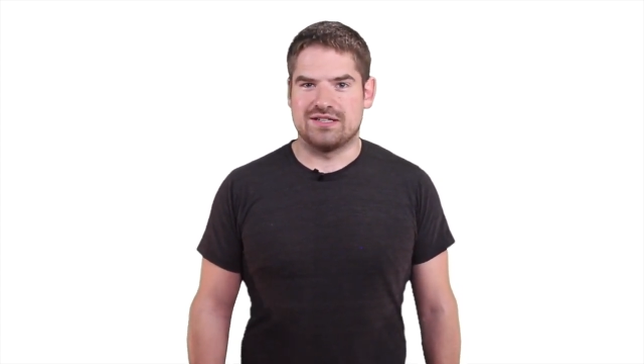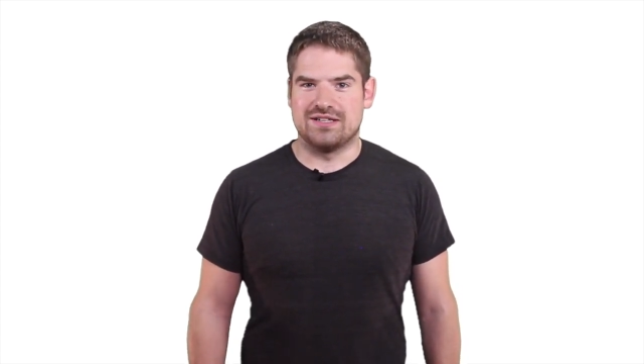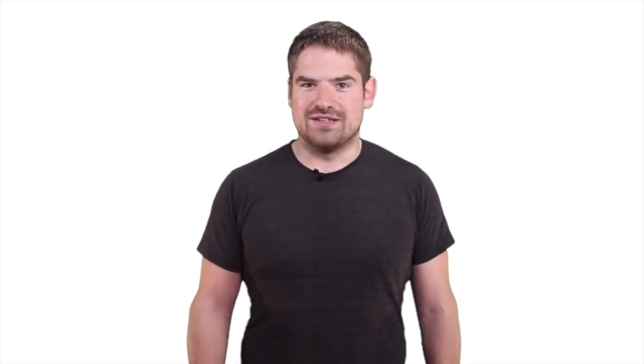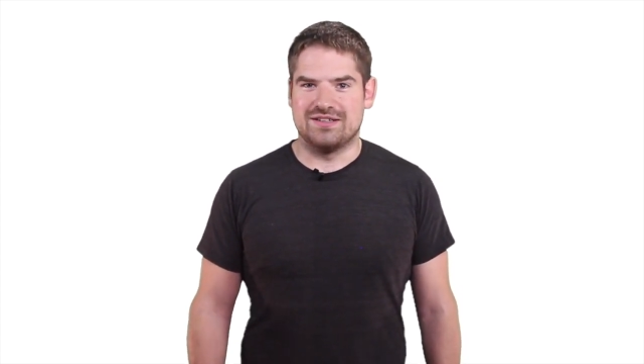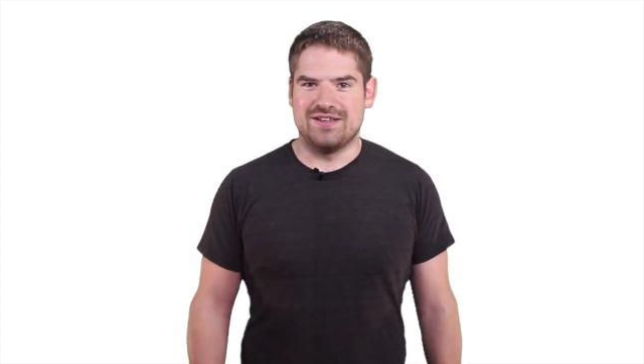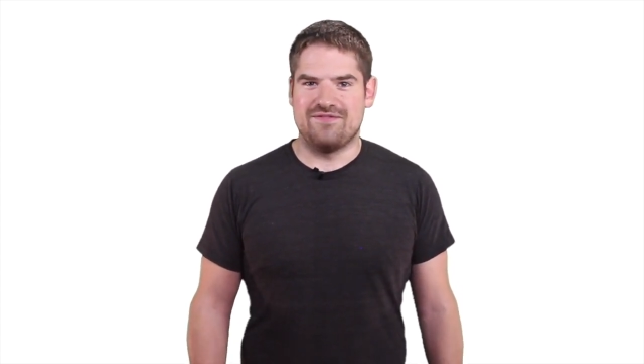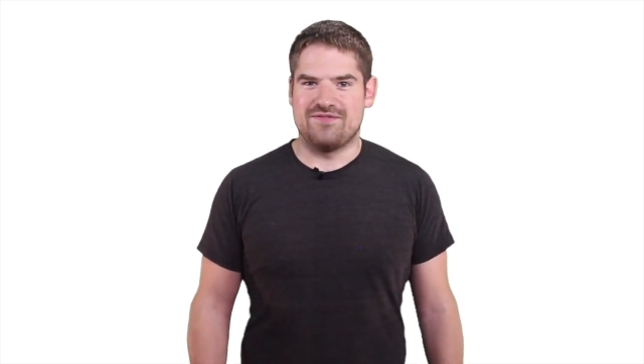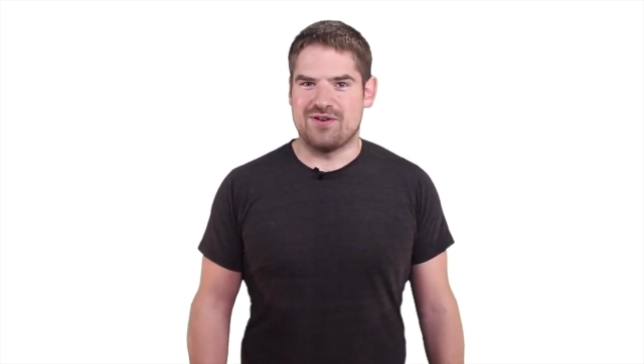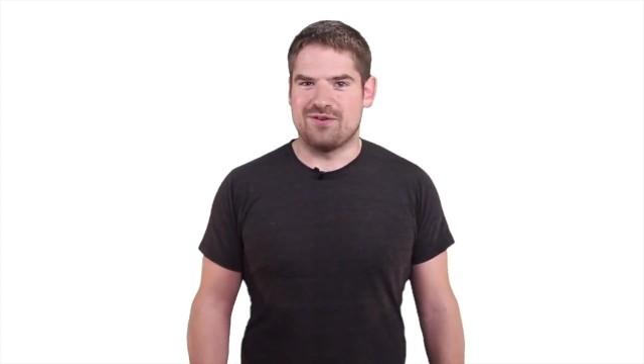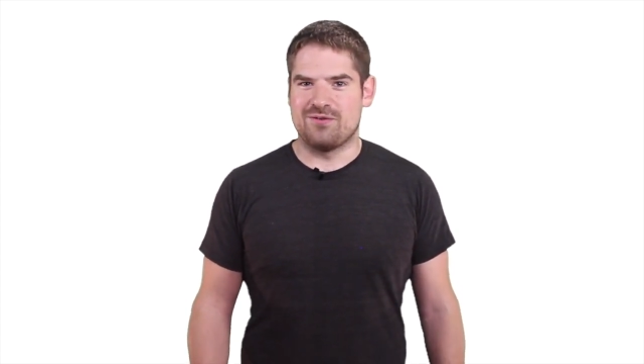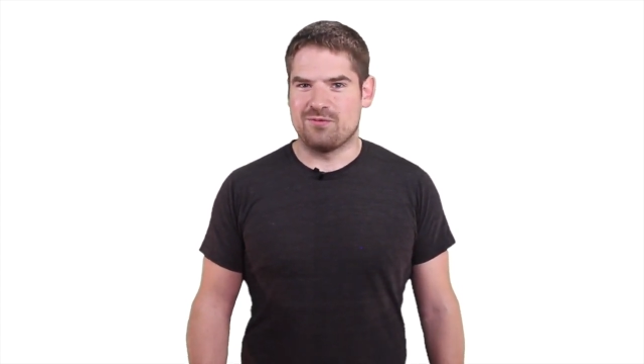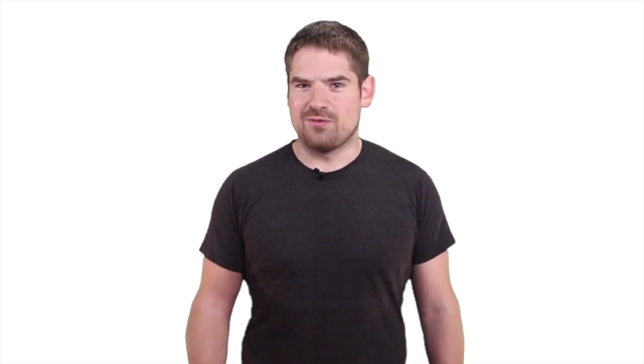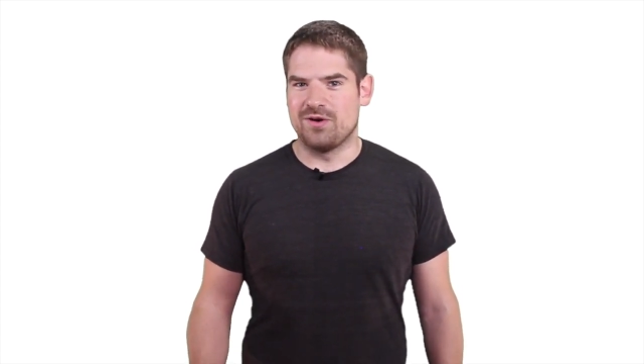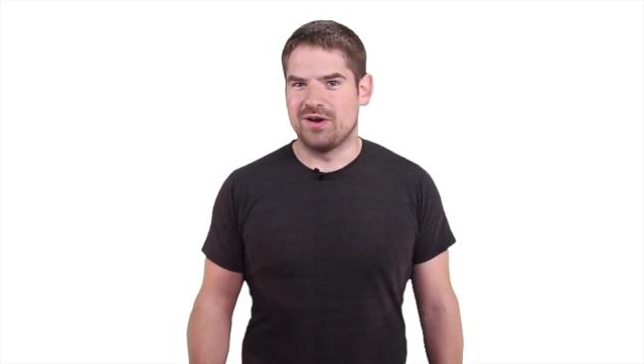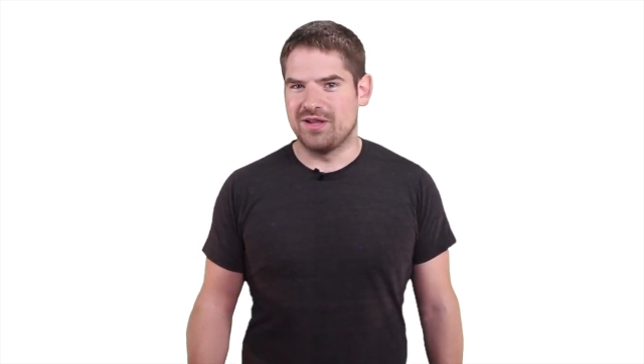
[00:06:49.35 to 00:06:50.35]
And if you're
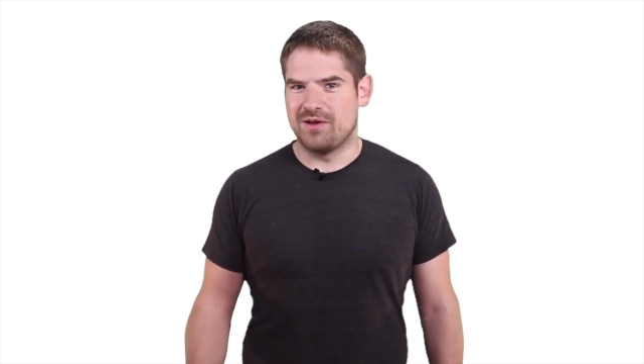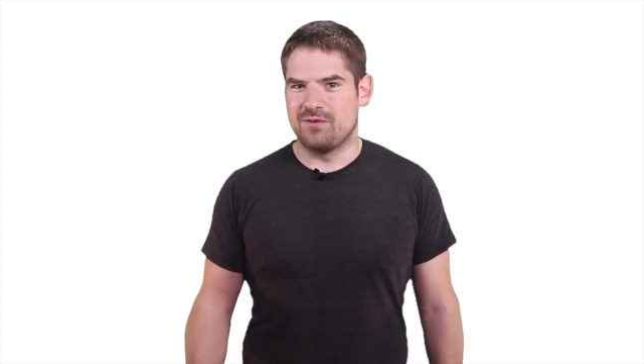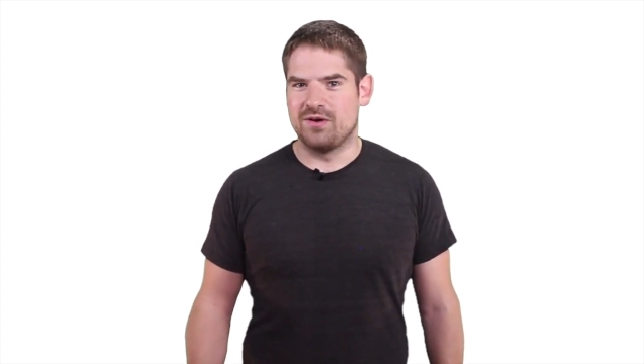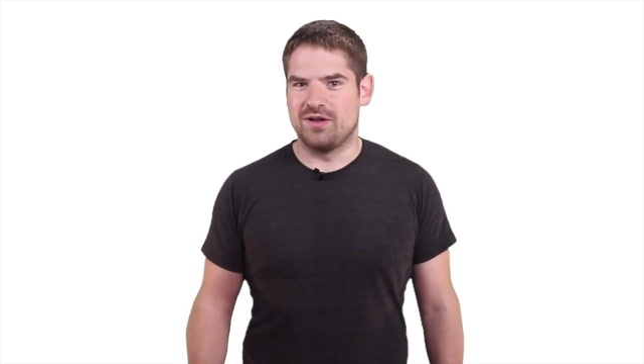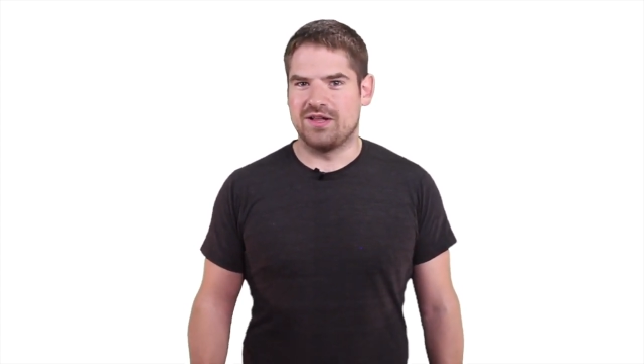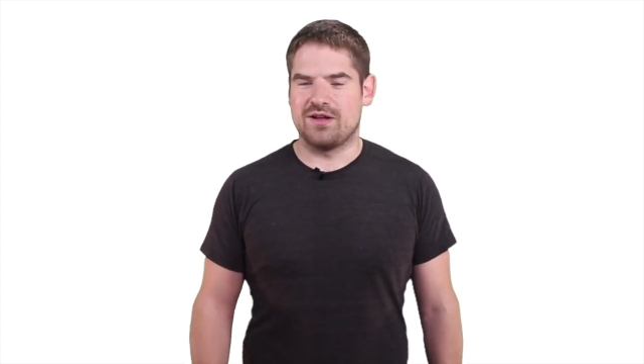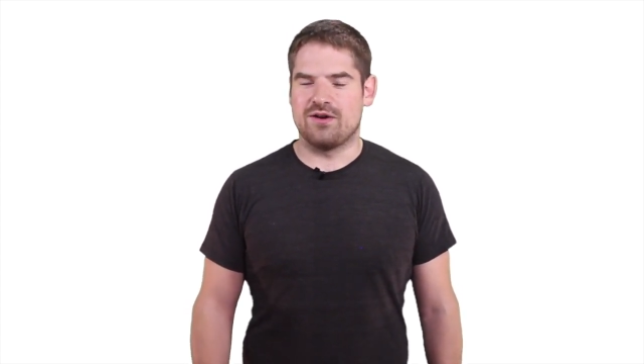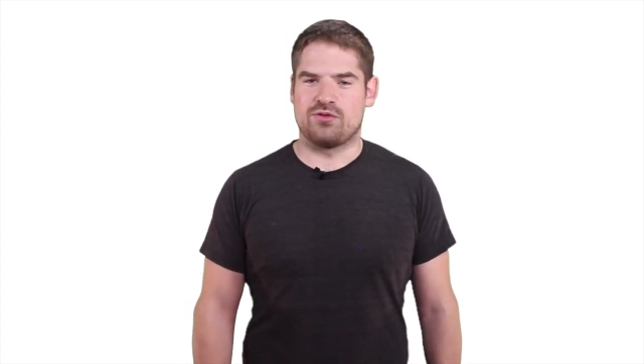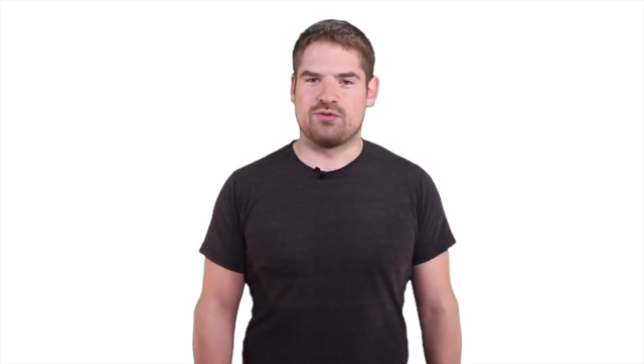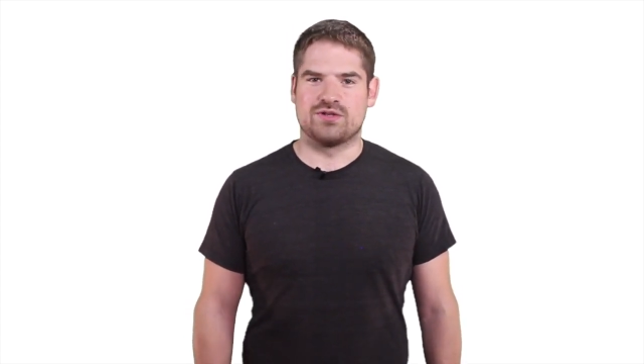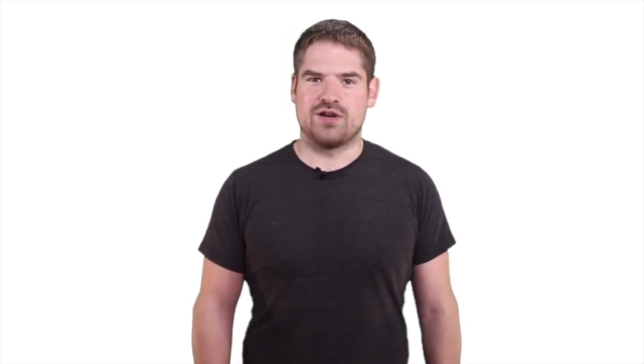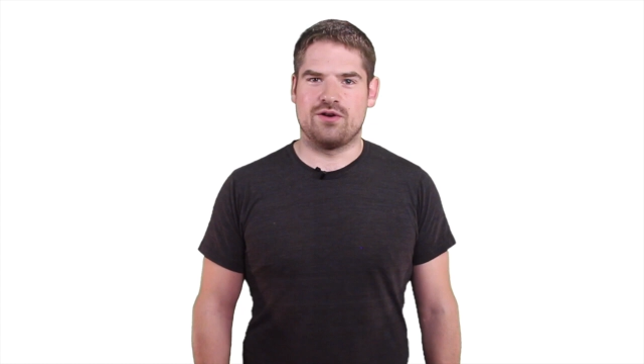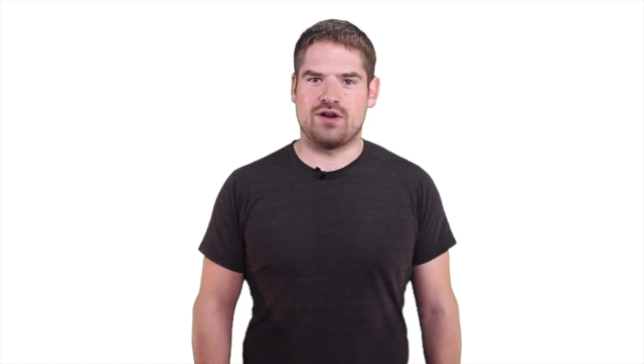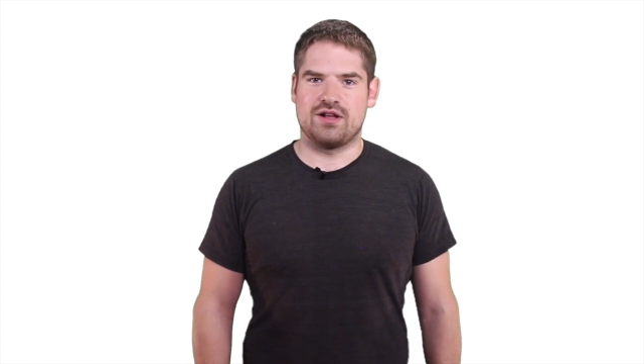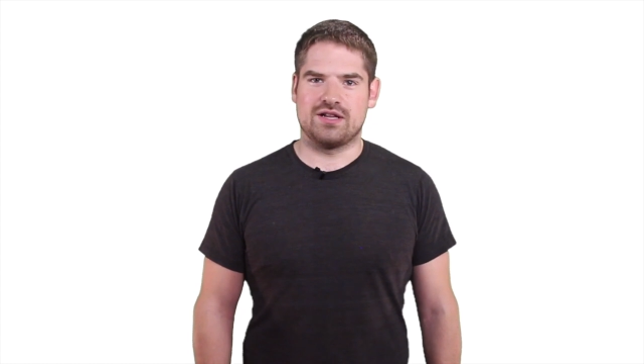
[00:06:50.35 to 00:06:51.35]
really go through
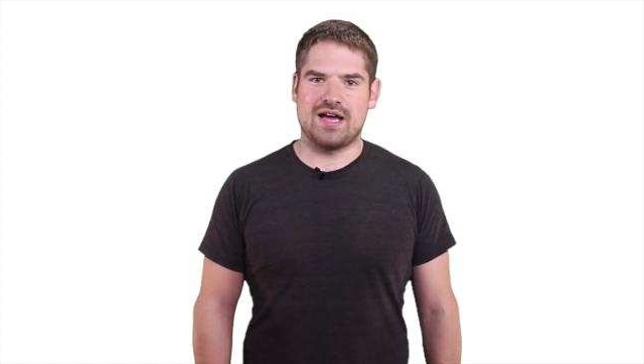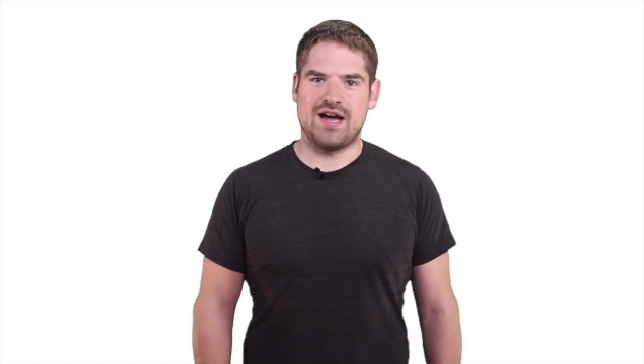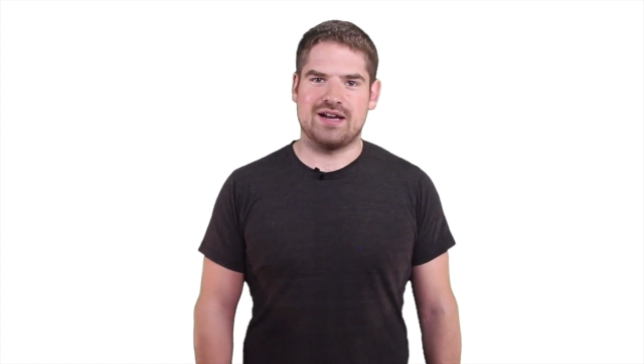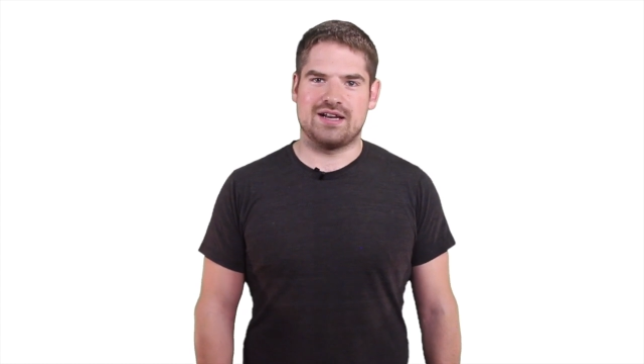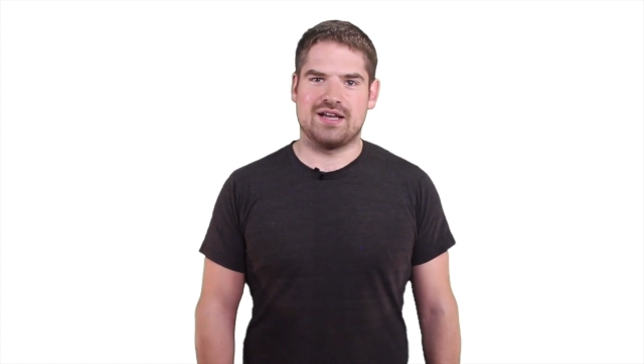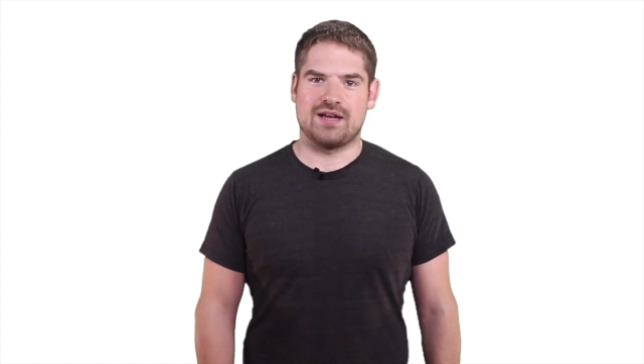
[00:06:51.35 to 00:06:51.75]
security a lot,